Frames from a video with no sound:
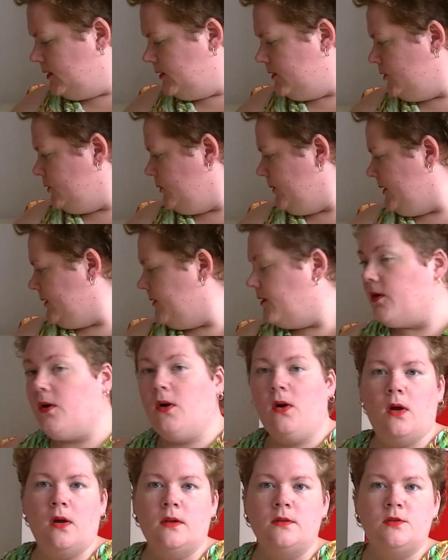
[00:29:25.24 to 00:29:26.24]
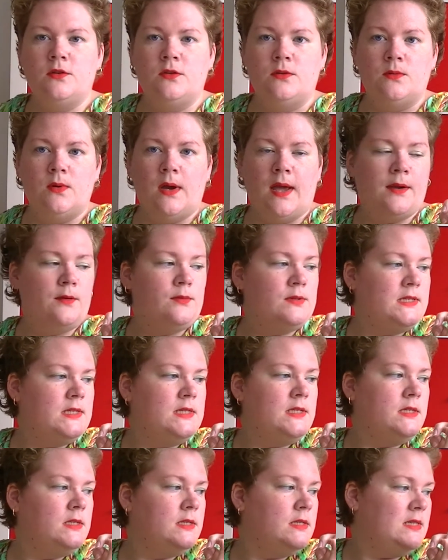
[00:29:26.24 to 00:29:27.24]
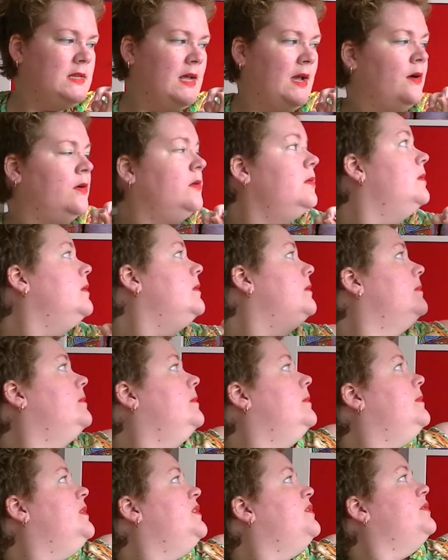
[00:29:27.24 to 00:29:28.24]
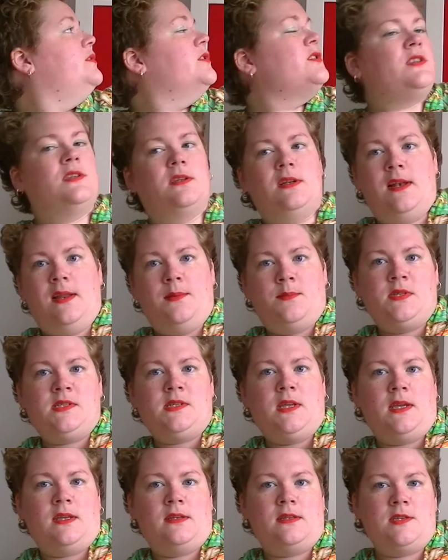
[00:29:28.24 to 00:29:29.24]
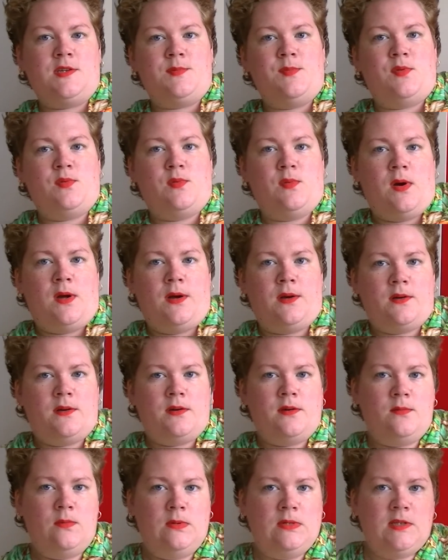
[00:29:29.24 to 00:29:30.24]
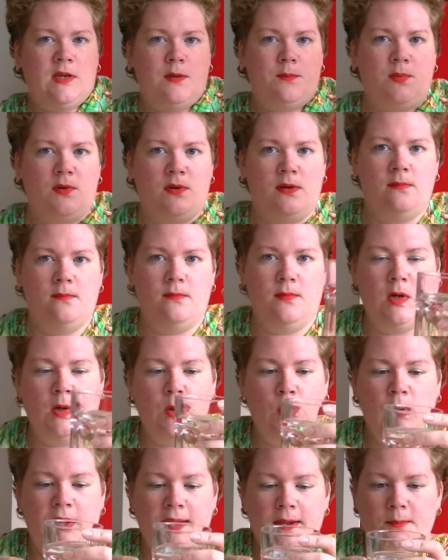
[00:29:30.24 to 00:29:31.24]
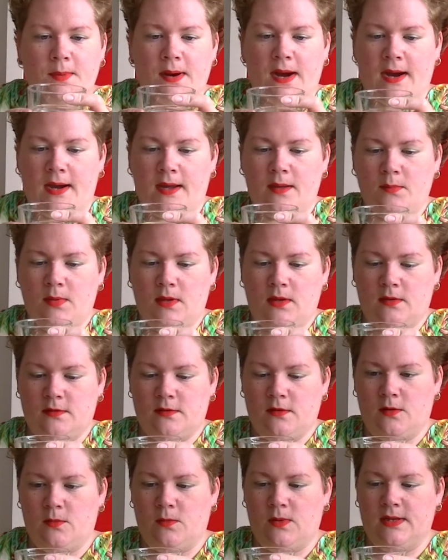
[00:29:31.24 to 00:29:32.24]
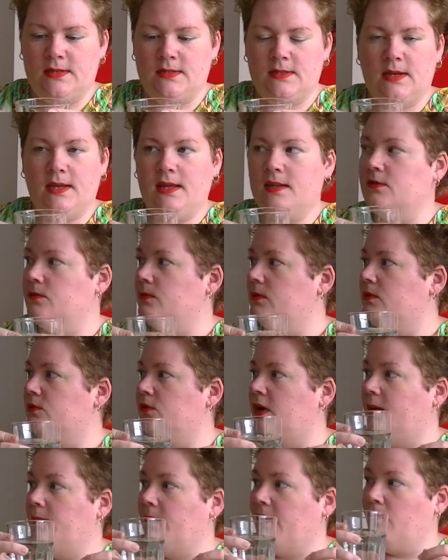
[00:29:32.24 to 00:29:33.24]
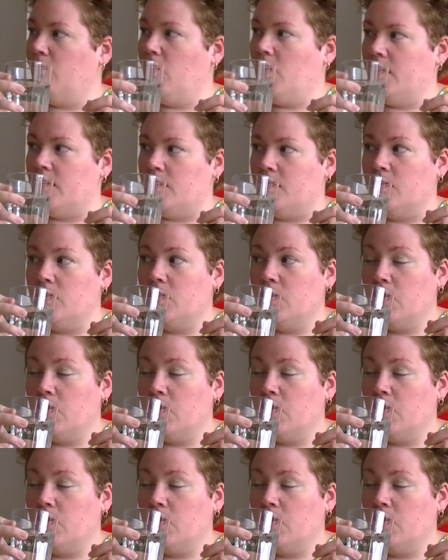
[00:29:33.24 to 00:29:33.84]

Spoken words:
So we're on to acquisitions now, but first let me take a sip of water, which I put way up high because otherwise the cats will drink my water.